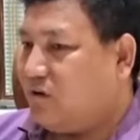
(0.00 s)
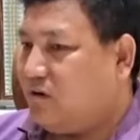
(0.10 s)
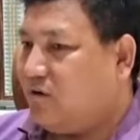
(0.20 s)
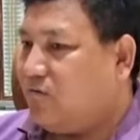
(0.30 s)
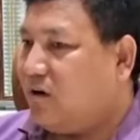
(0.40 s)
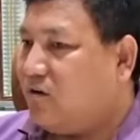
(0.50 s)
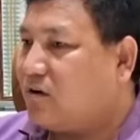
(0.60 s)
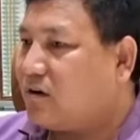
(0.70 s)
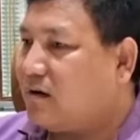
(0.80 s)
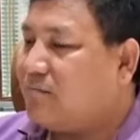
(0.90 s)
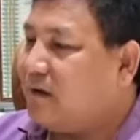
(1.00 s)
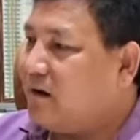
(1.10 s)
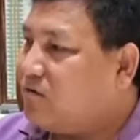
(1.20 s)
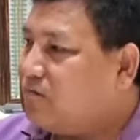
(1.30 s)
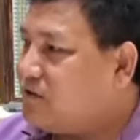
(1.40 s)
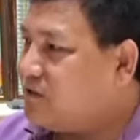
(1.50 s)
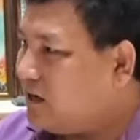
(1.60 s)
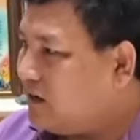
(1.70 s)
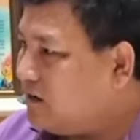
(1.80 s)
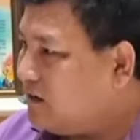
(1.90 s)
they will not come along
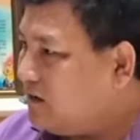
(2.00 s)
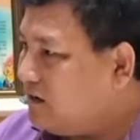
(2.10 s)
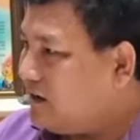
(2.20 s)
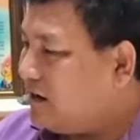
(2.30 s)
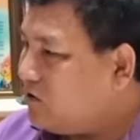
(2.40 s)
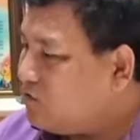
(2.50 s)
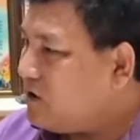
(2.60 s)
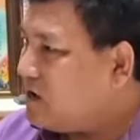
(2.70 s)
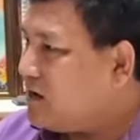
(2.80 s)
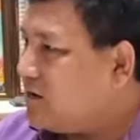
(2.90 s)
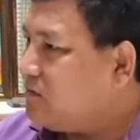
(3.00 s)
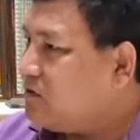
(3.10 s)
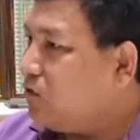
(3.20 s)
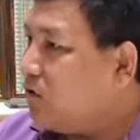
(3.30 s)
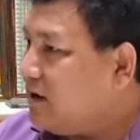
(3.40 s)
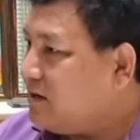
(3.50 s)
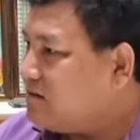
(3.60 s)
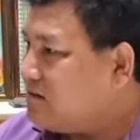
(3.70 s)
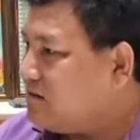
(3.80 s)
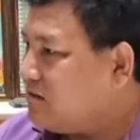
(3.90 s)
physically. Along with them, knowledge,